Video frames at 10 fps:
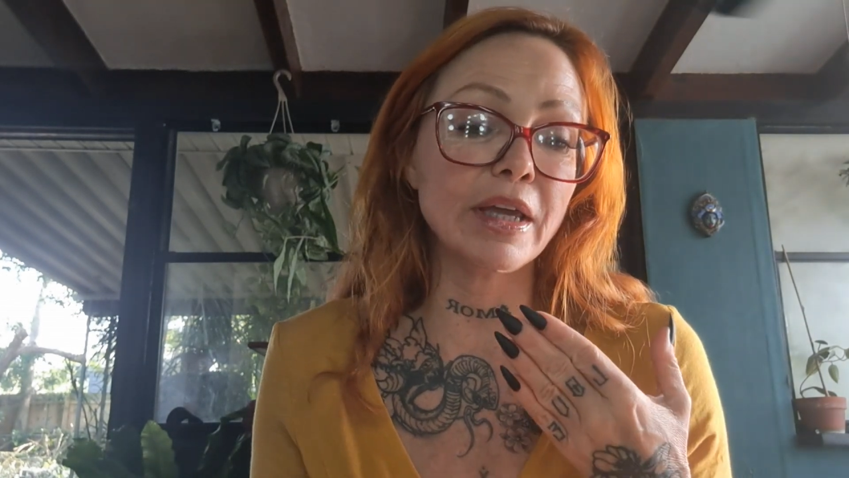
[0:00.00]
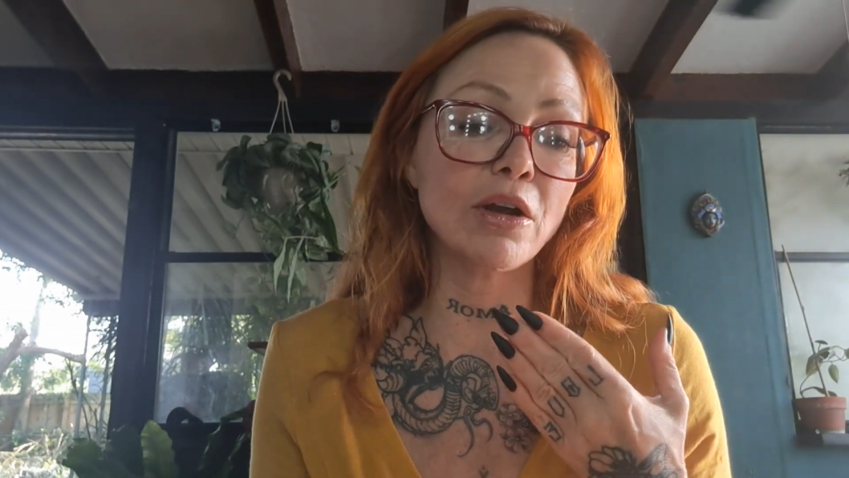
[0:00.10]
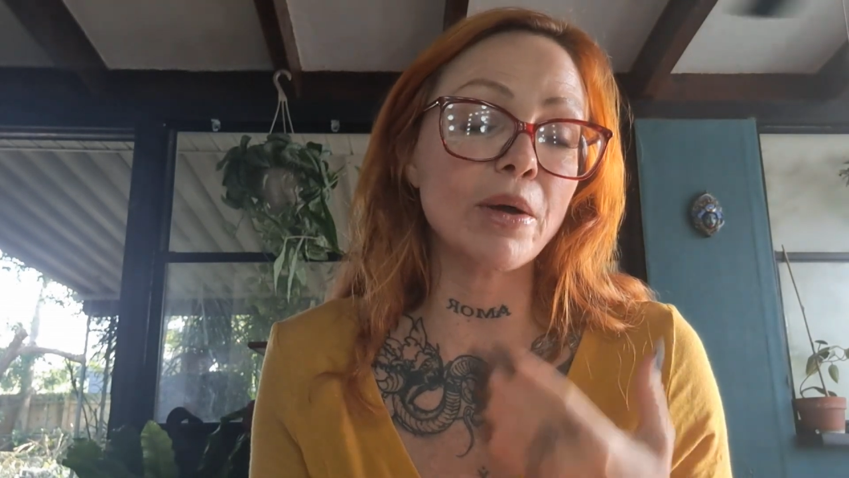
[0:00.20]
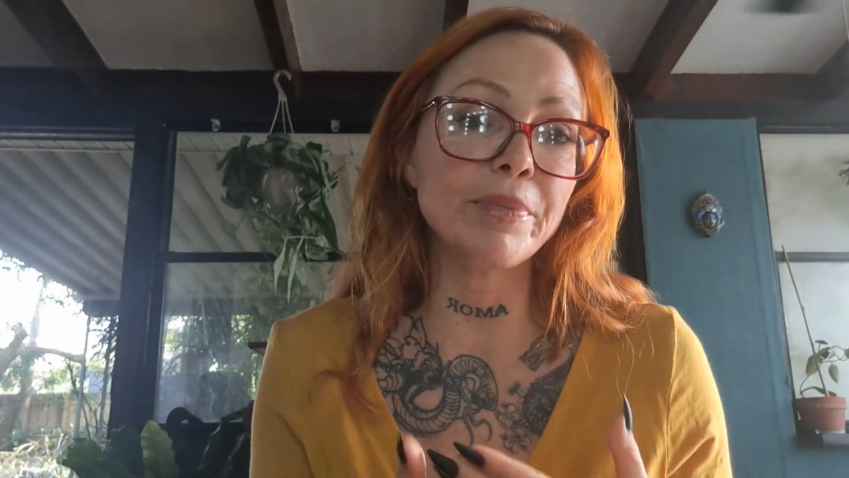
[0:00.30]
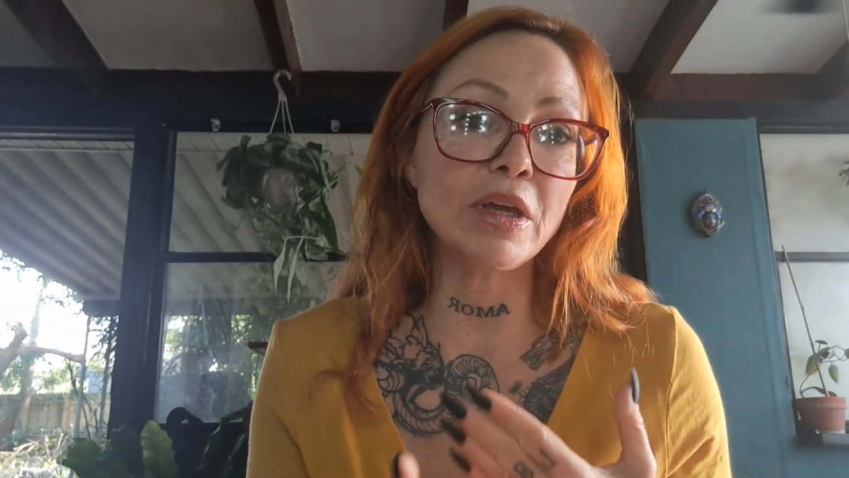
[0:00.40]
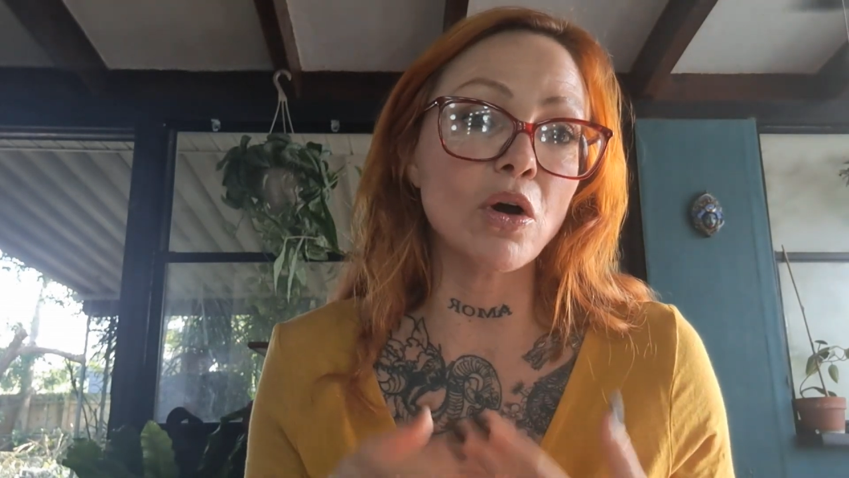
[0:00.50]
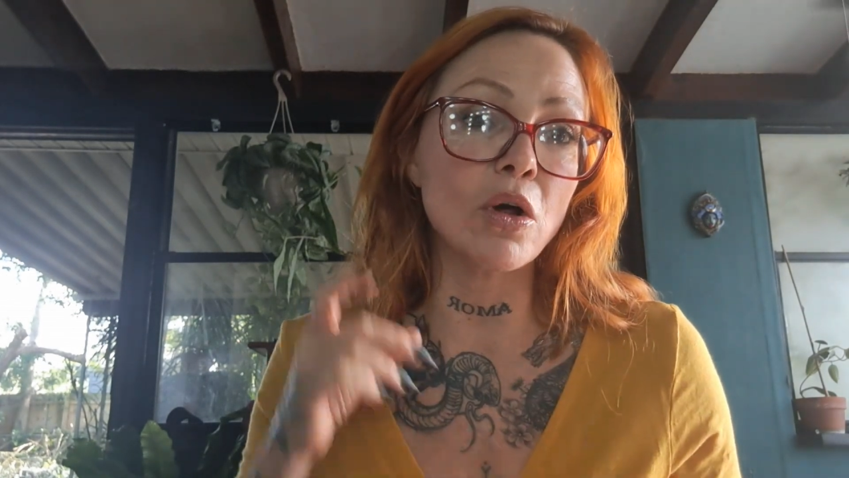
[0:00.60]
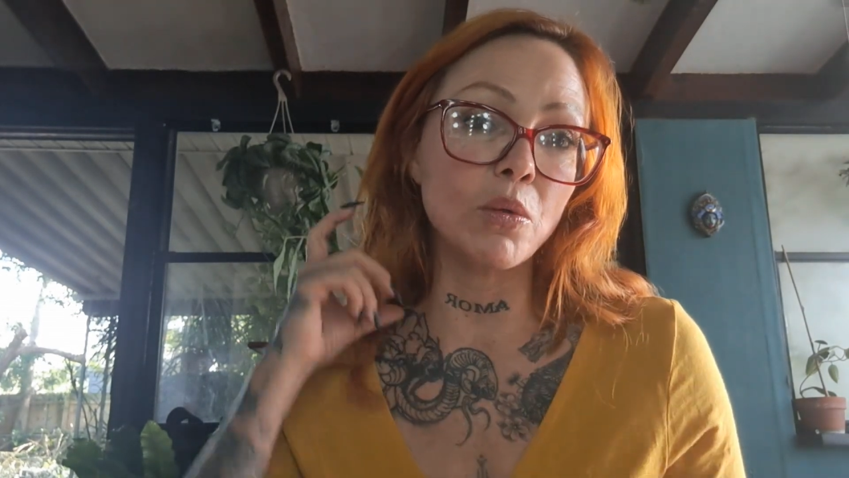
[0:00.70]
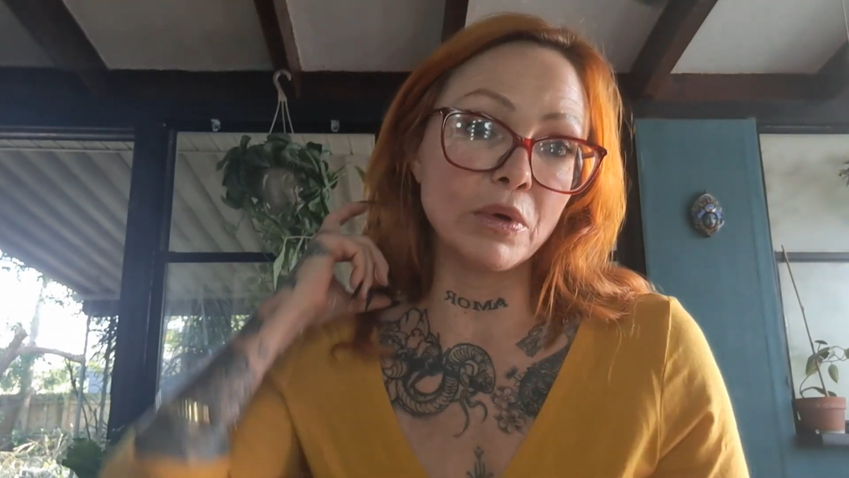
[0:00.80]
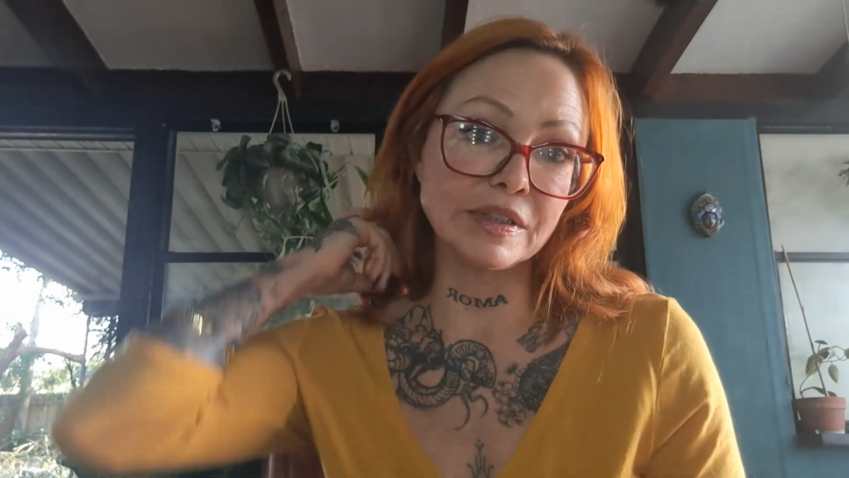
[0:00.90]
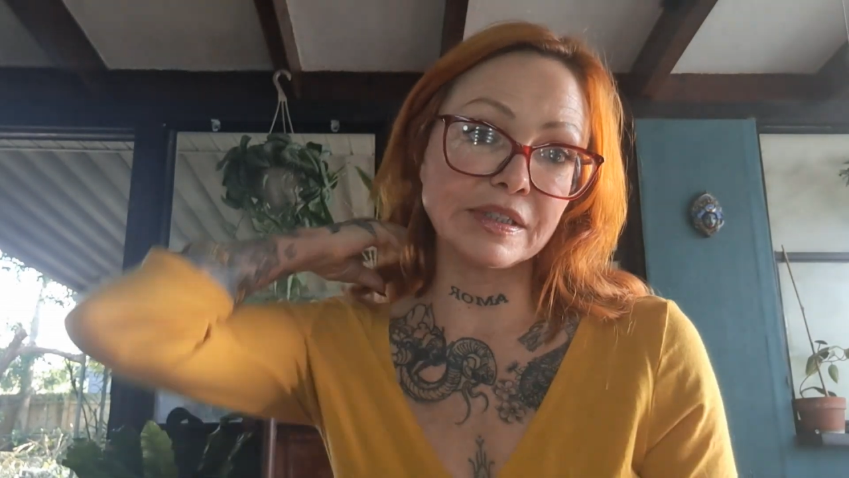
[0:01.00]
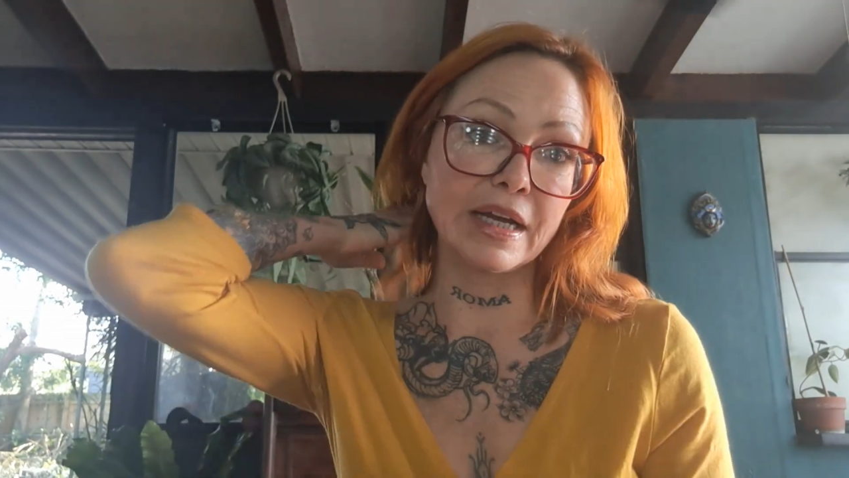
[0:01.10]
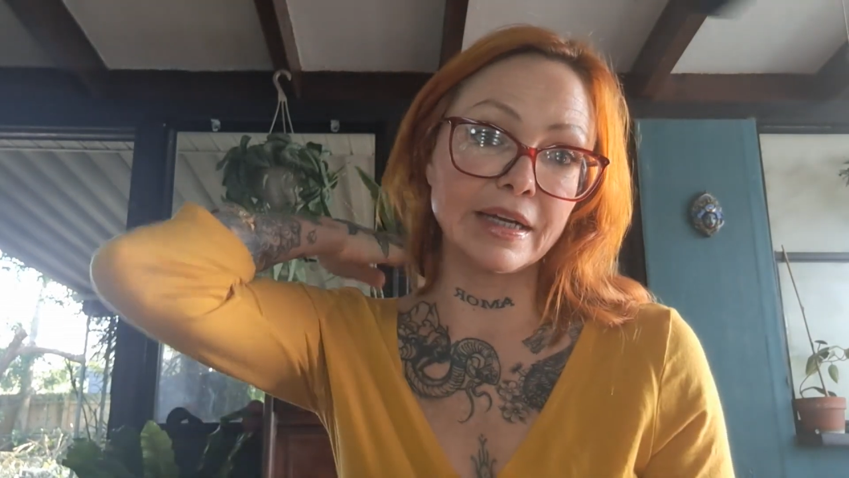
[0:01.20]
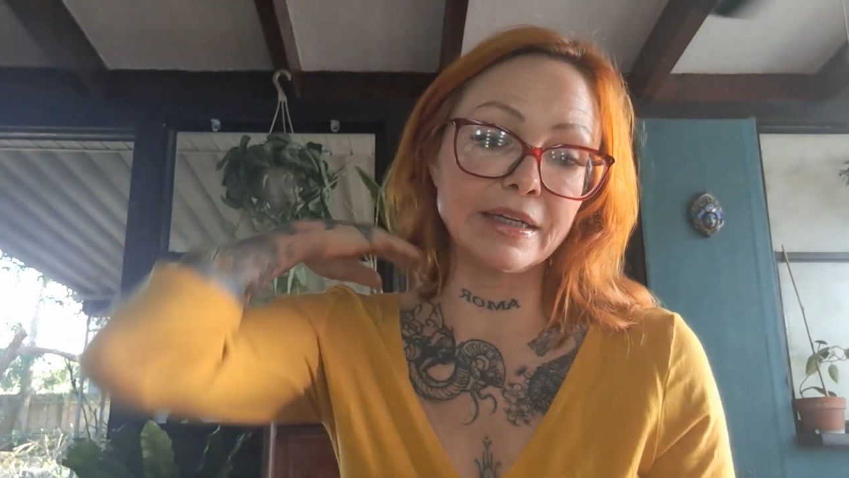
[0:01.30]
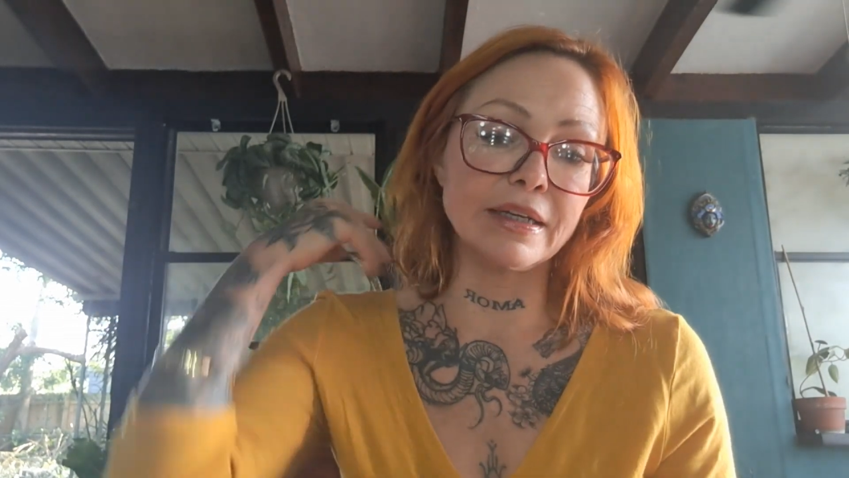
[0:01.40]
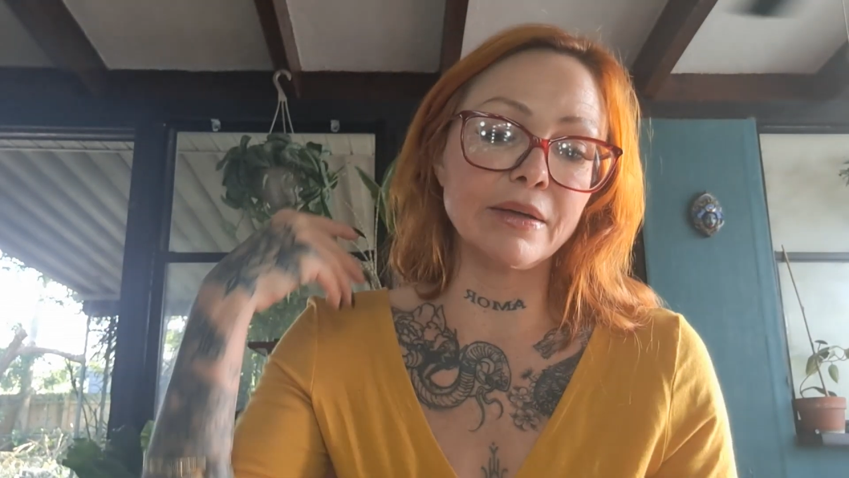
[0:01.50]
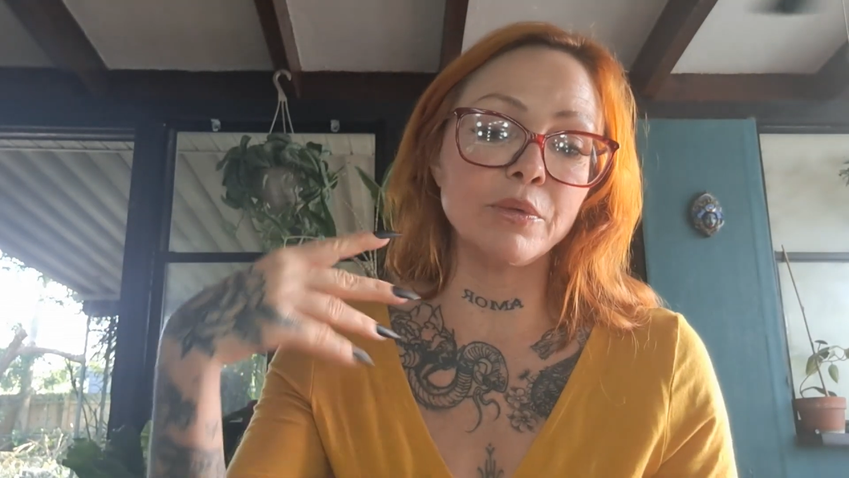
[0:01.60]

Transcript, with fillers: cannot be all one-sided